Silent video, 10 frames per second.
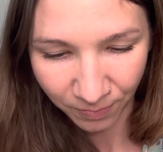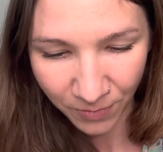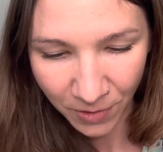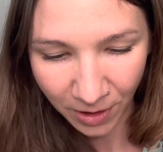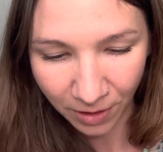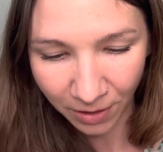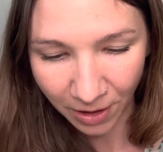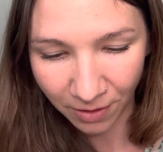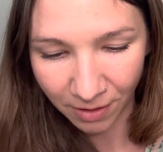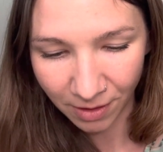You can look
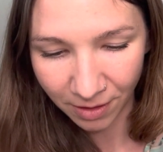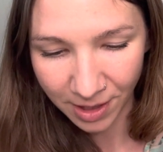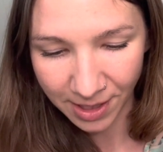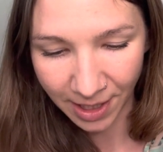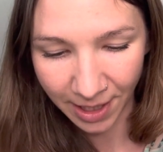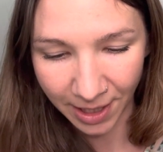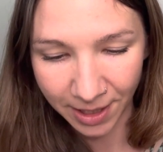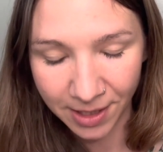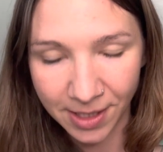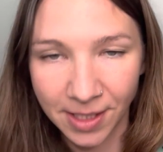at all the
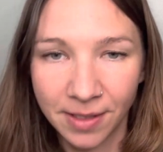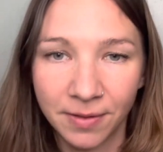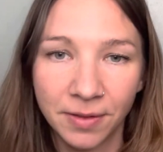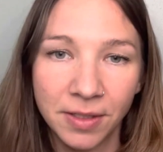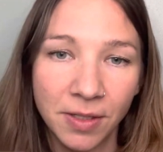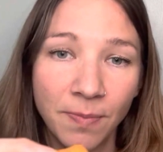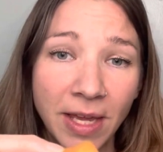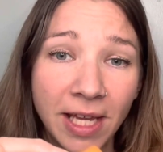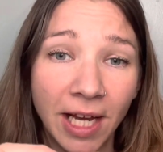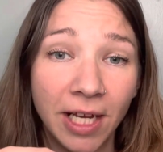sides. To
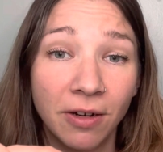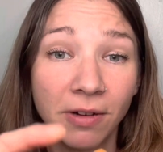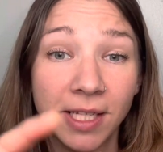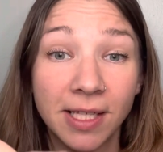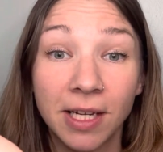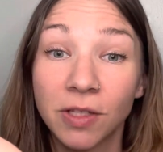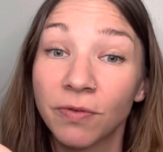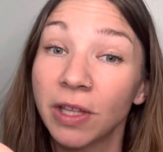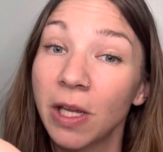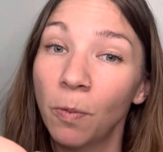me, I notice that it's
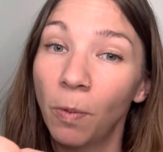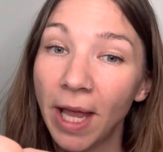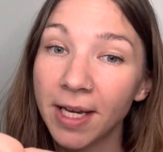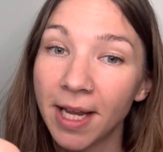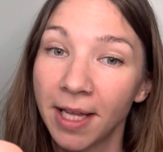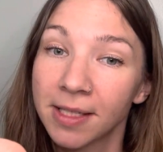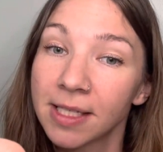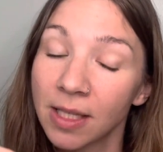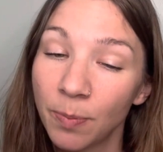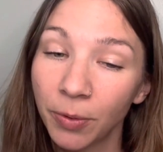really wet and
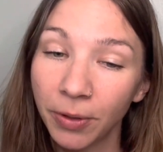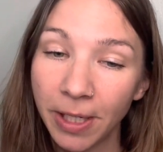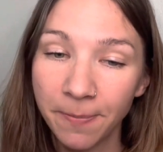slippery.